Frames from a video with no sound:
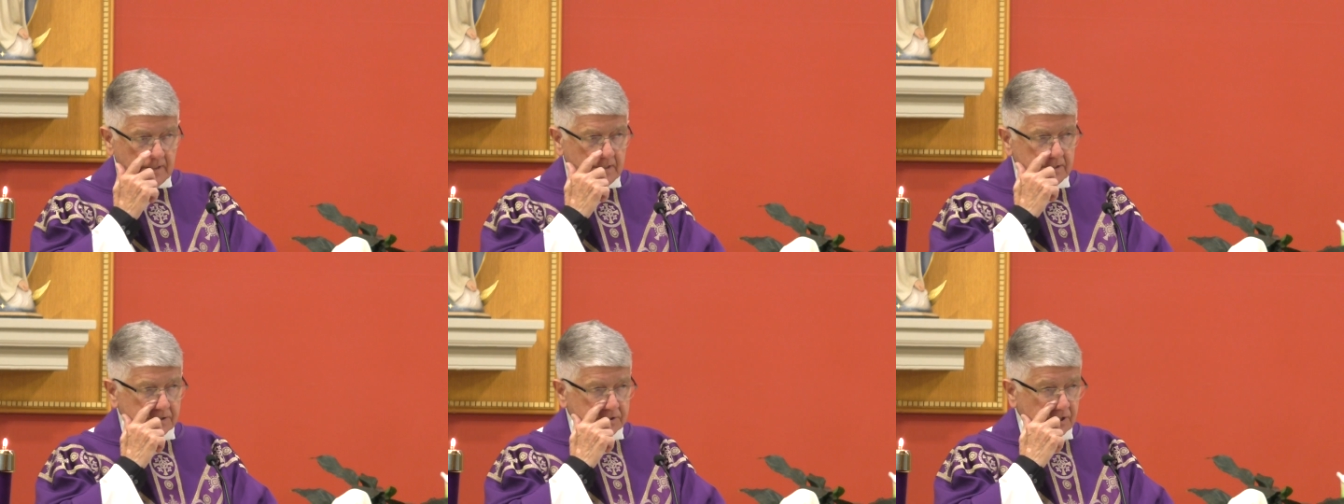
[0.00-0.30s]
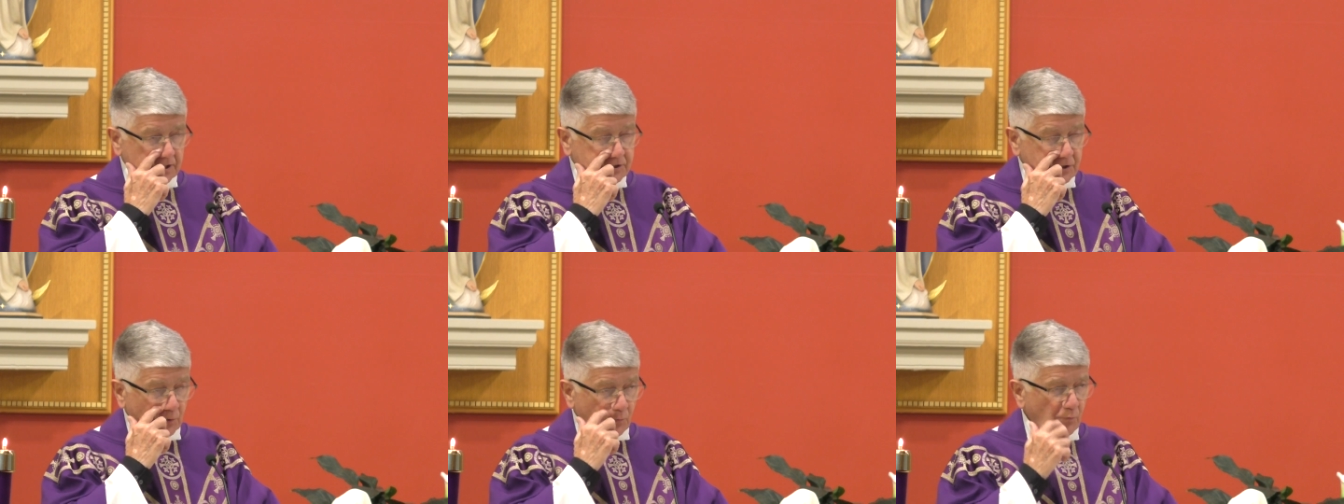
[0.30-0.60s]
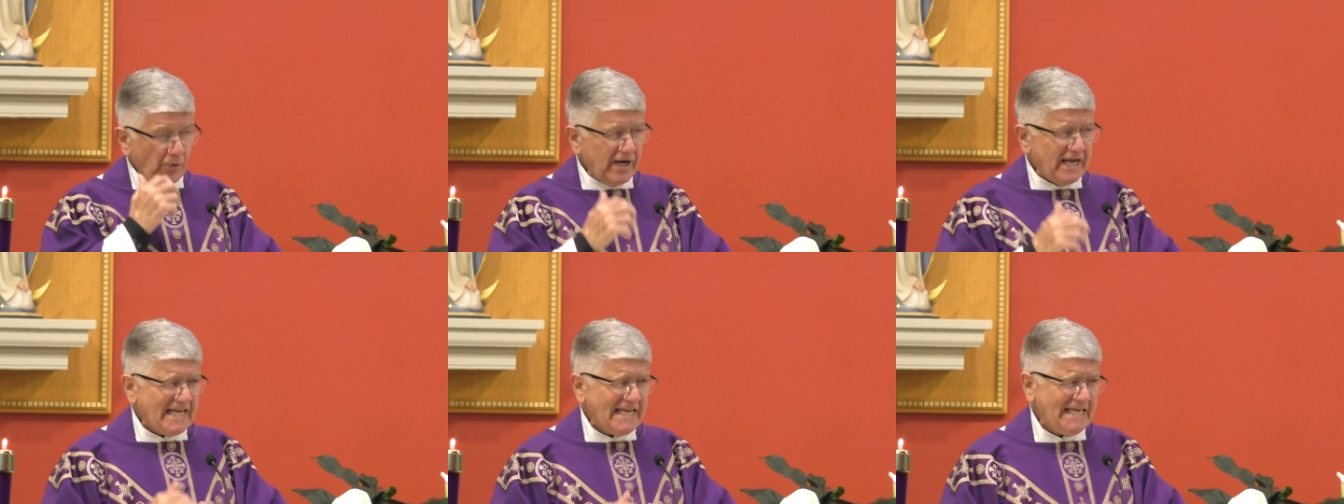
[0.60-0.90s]
such a
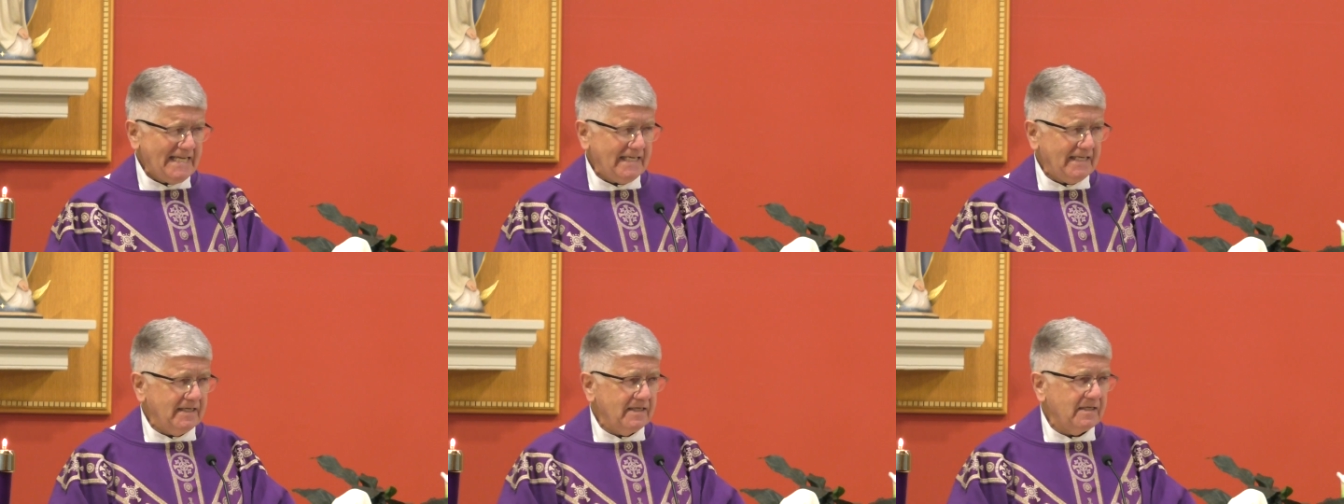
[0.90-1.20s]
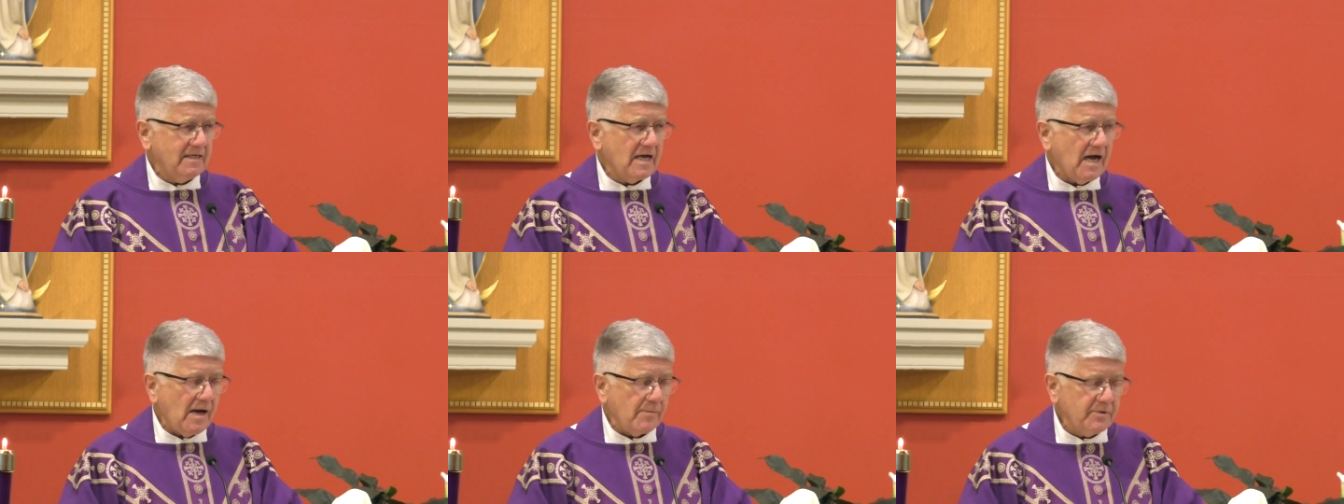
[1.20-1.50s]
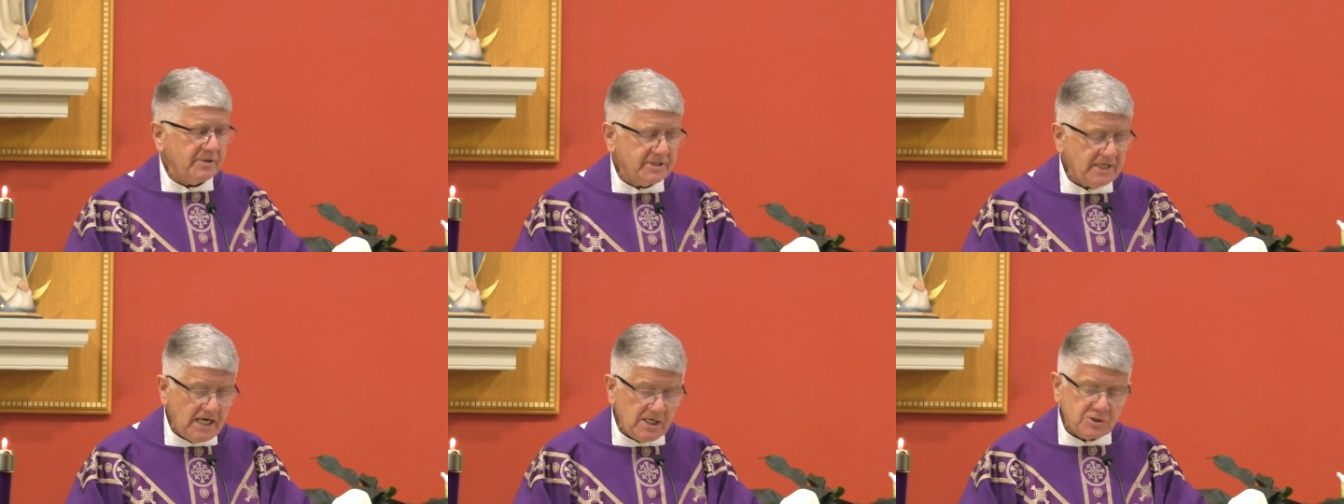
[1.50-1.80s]
ringing
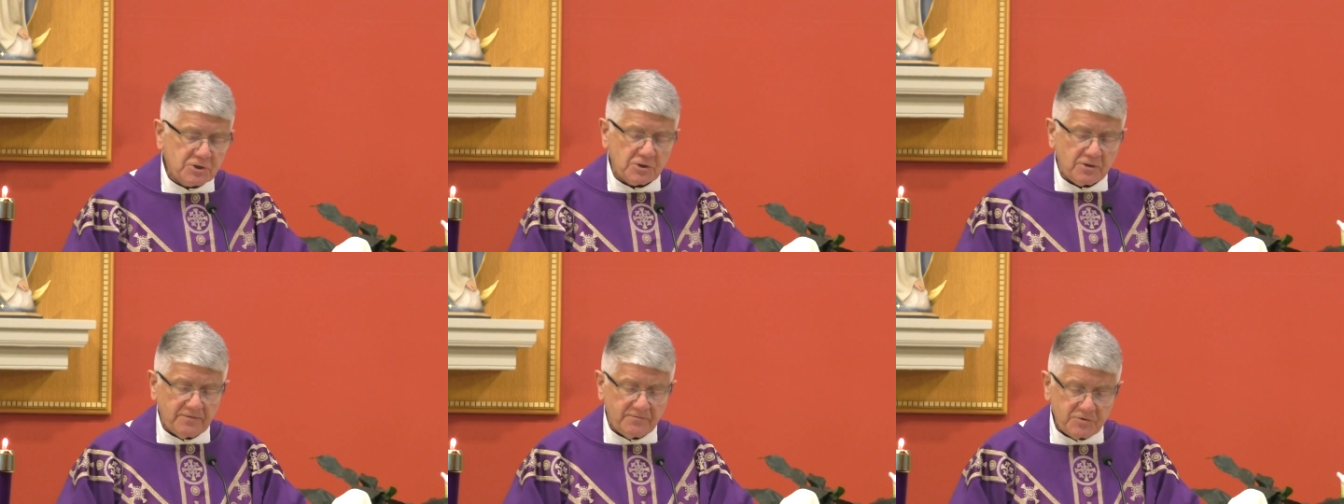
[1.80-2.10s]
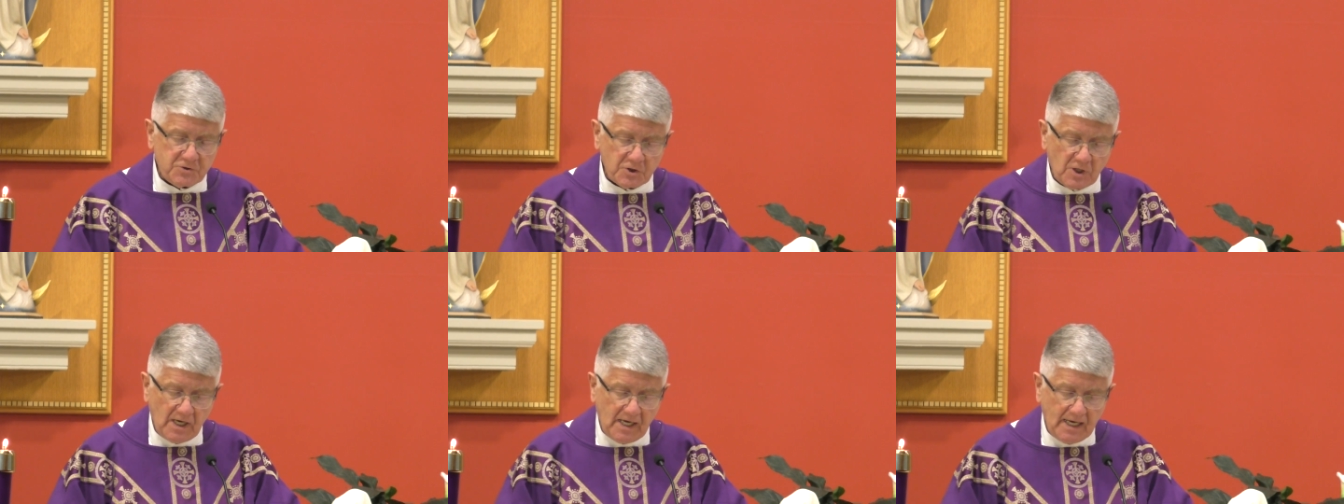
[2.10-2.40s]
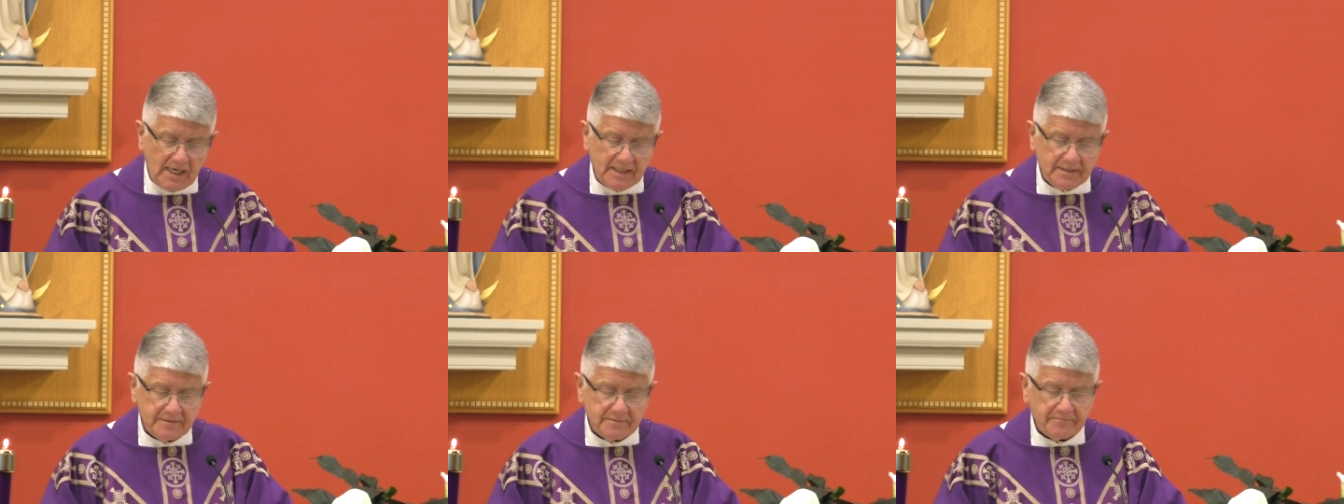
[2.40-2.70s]
commendation of
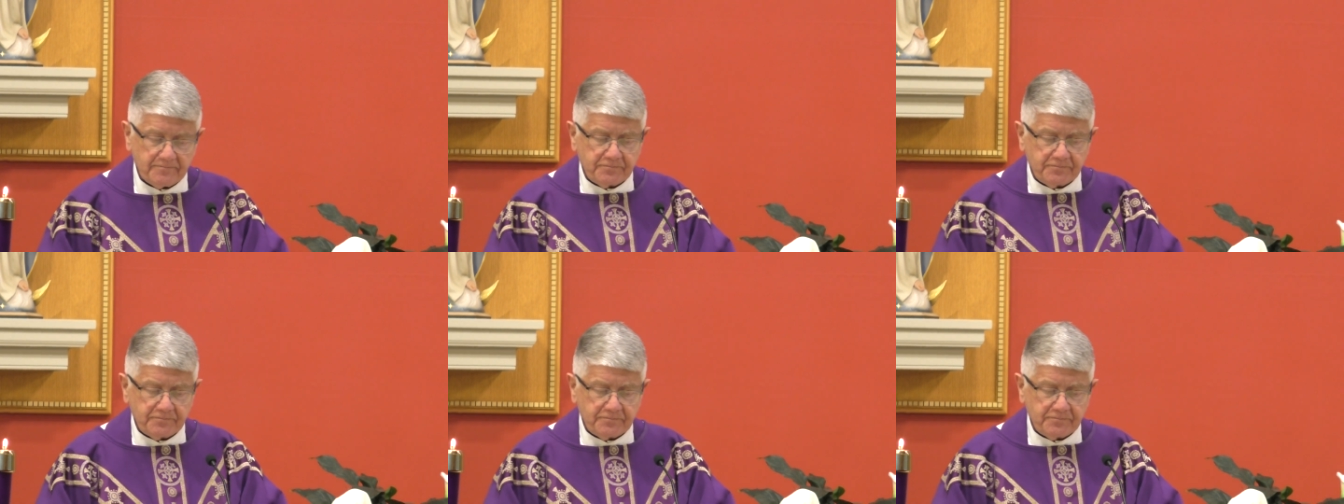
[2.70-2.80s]
John.